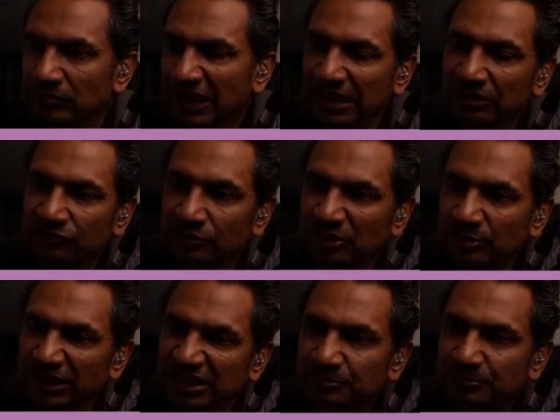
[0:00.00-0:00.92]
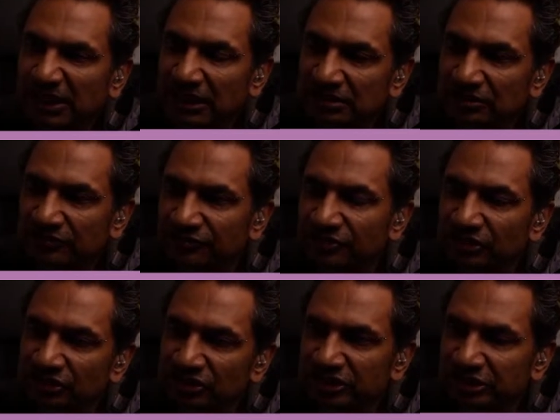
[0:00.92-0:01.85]
And from the best part of
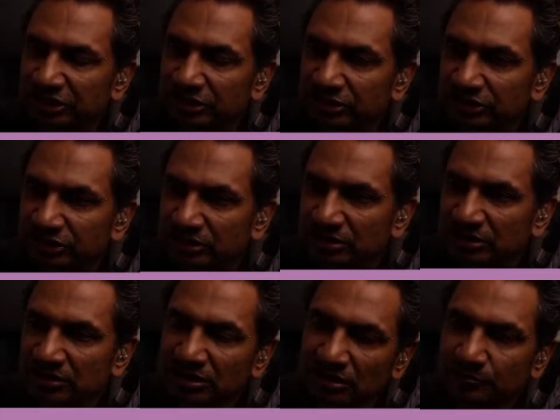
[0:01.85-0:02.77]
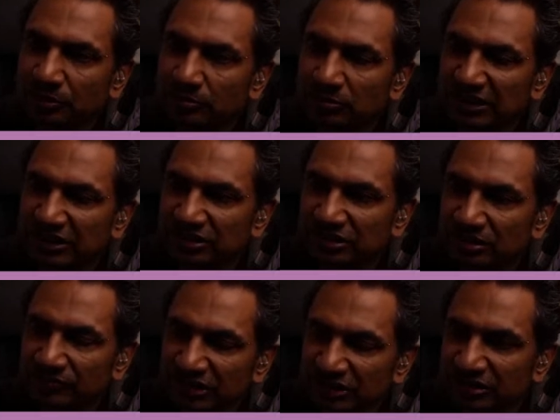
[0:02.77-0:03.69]
30 years of public
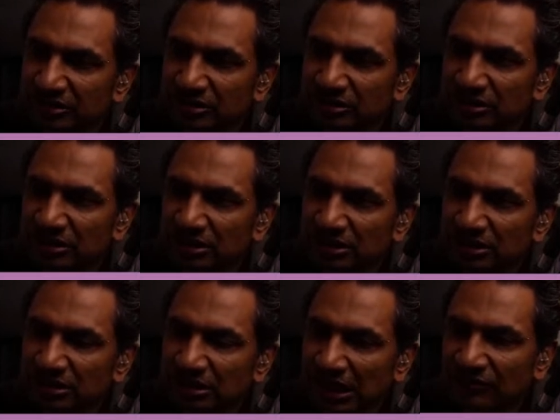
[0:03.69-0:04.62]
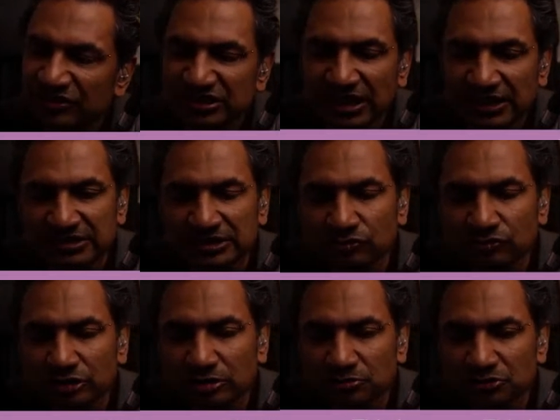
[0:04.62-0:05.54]
service, I have sat in
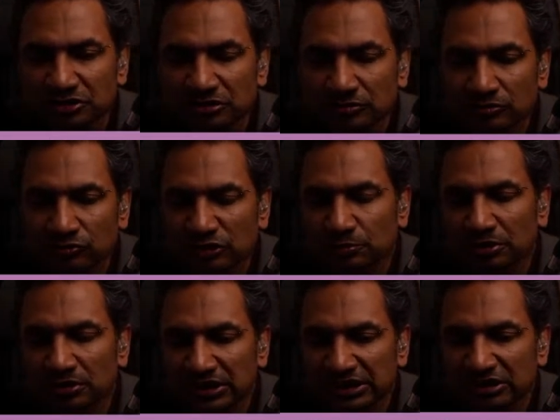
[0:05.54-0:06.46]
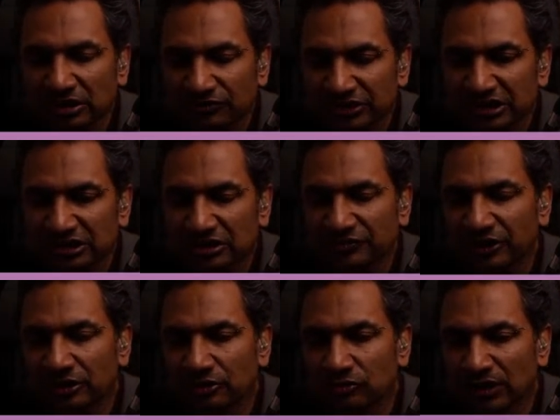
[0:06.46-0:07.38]
rooms with police officers of
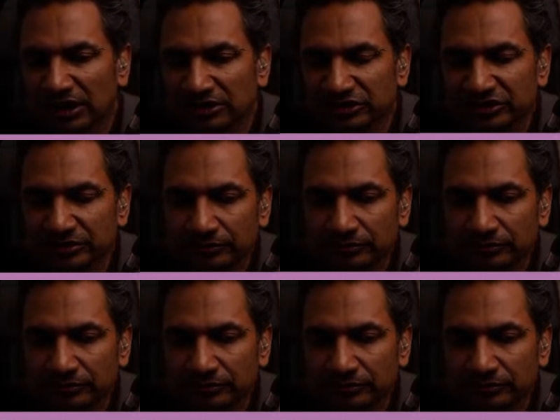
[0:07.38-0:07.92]
all ranks.